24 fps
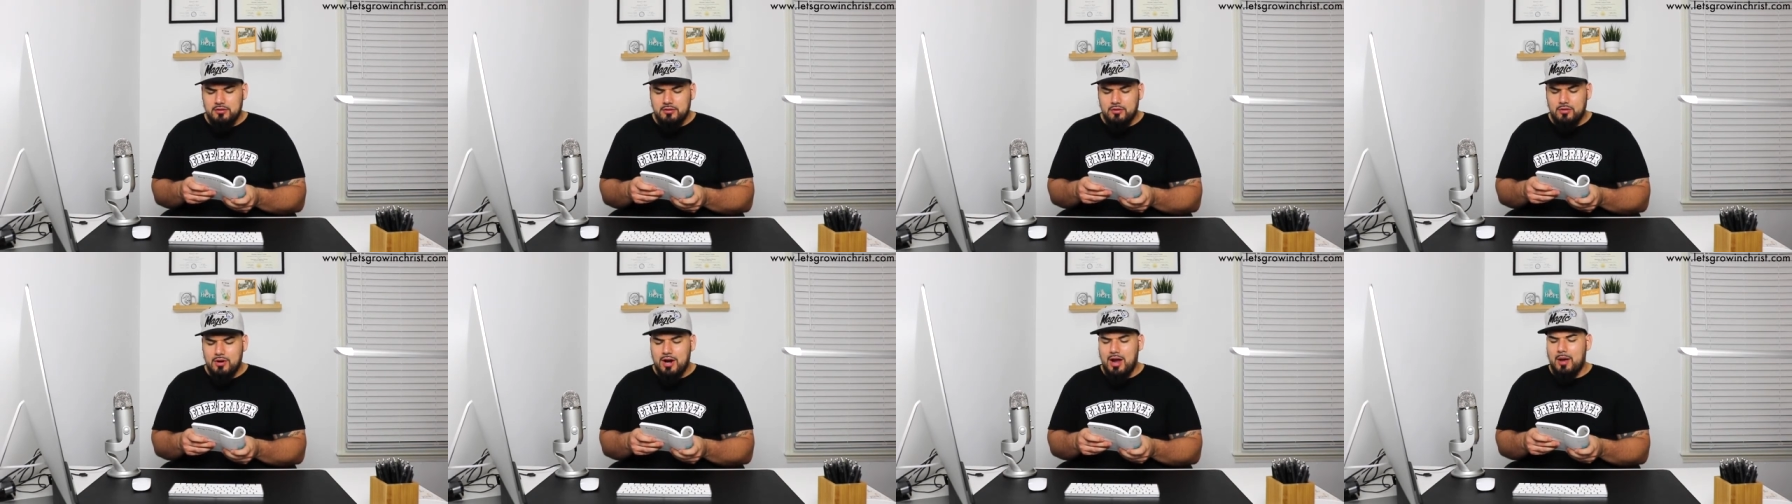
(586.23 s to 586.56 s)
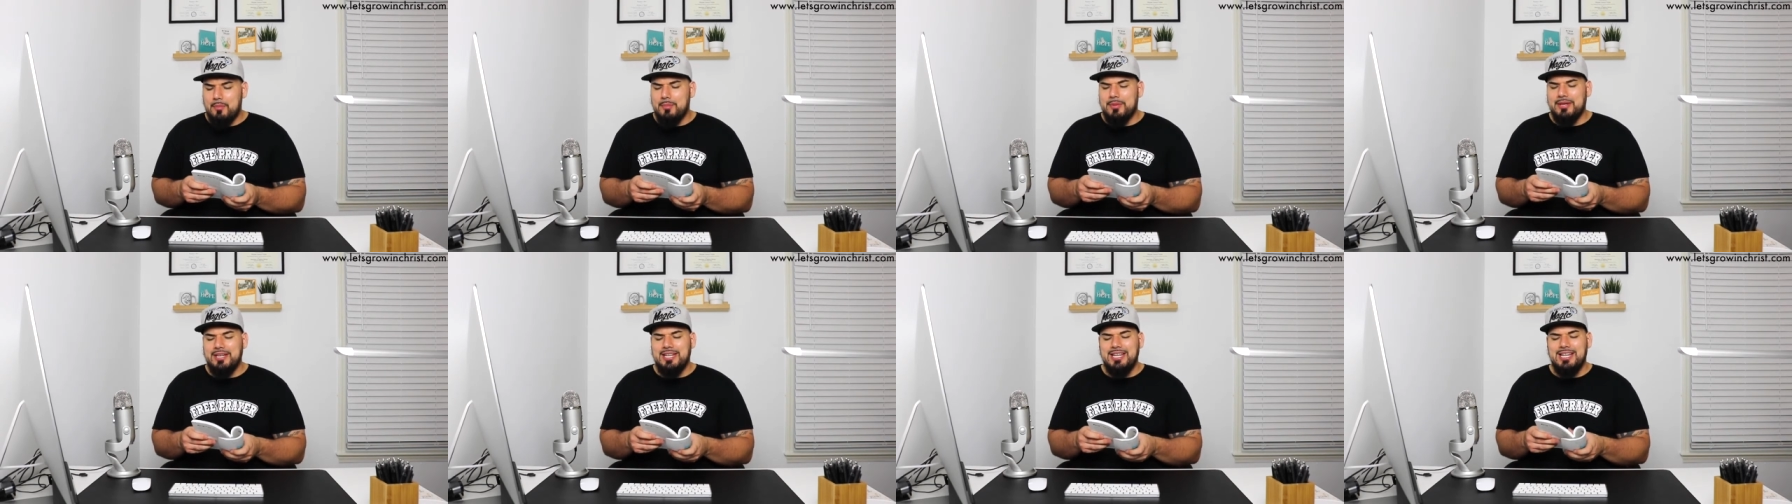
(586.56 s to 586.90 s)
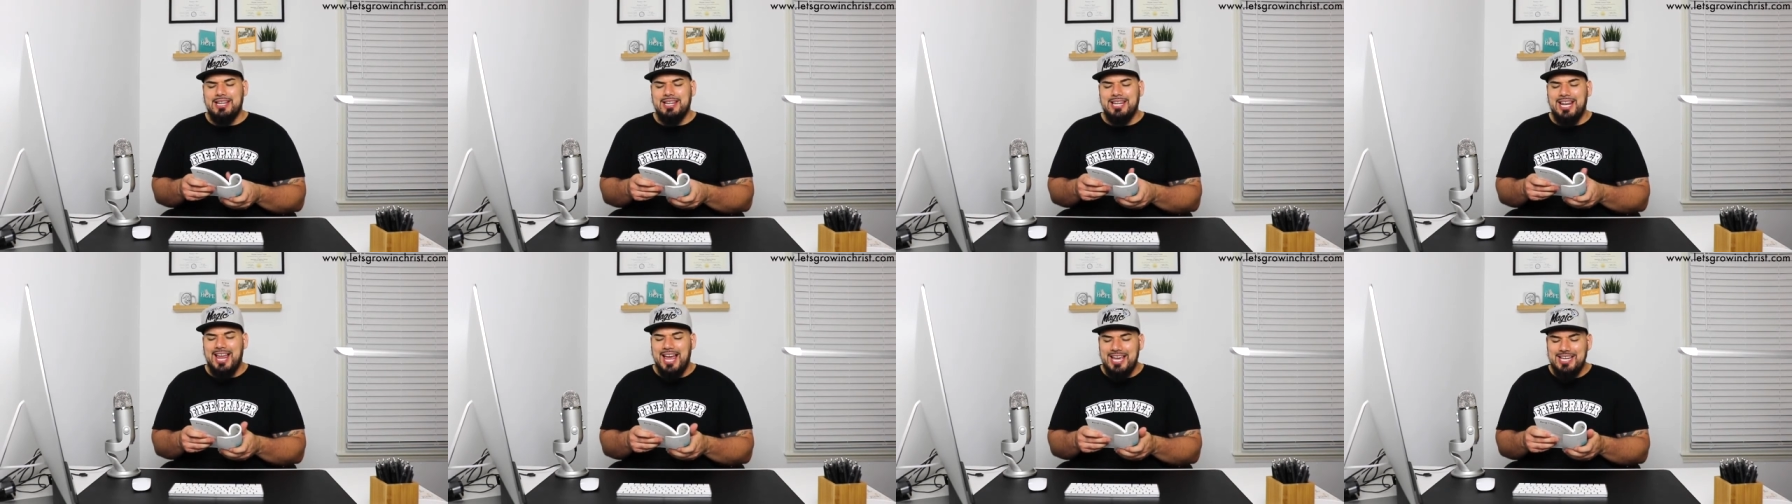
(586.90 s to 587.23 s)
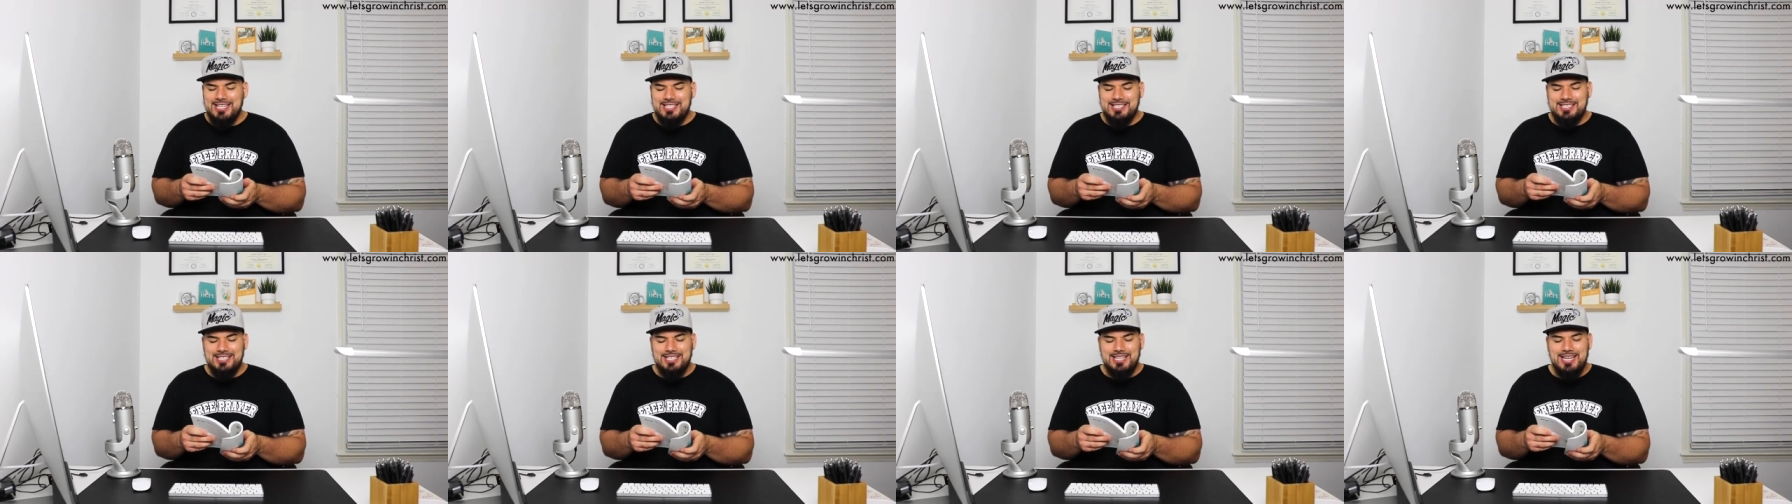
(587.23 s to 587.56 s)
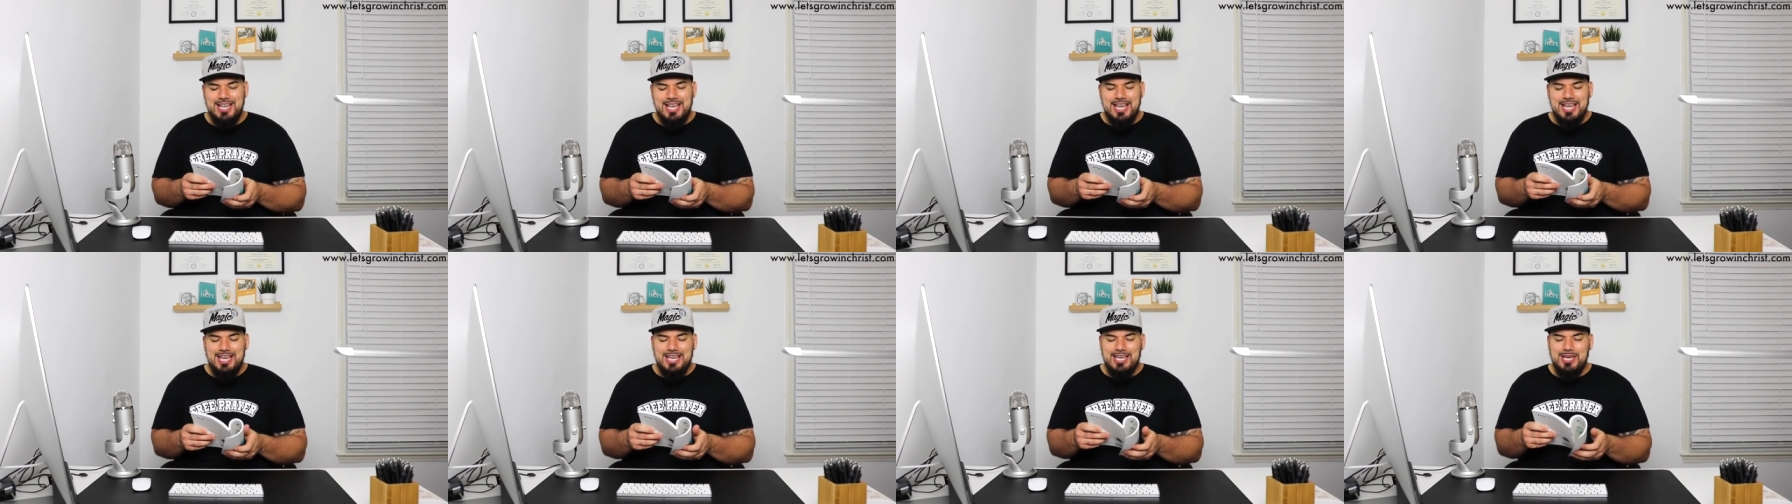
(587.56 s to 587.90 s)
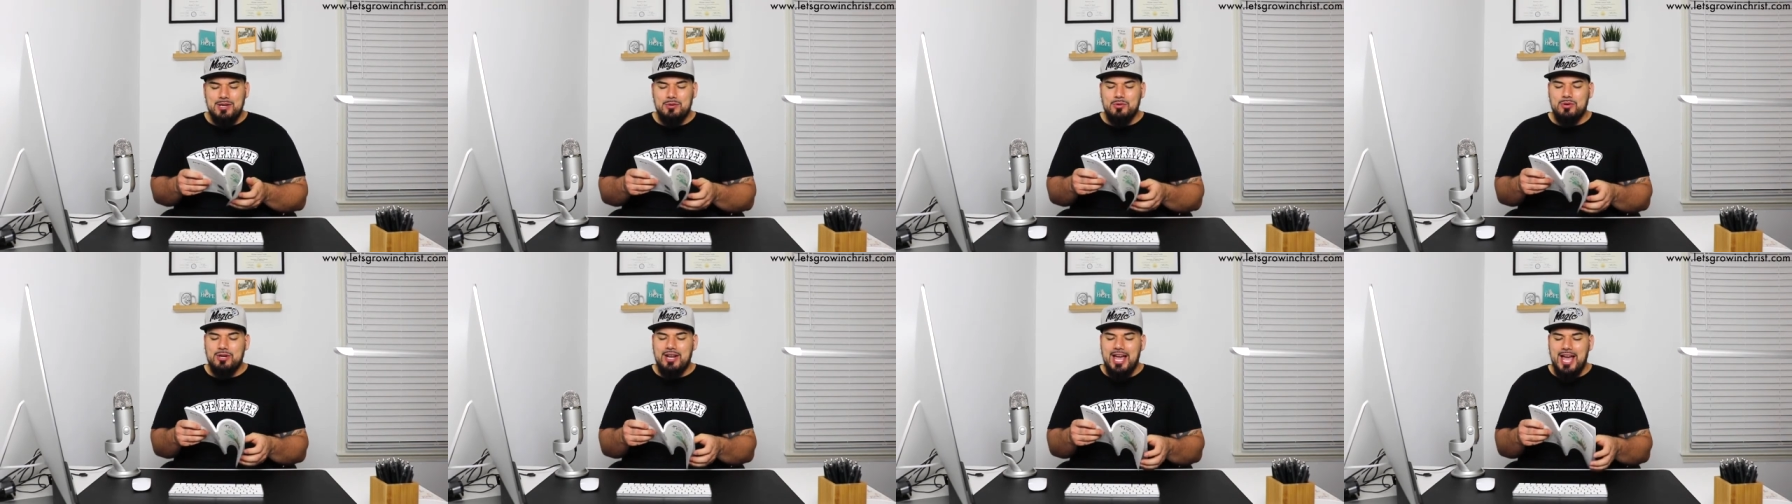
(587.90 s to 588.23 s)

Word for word: or how many likes he would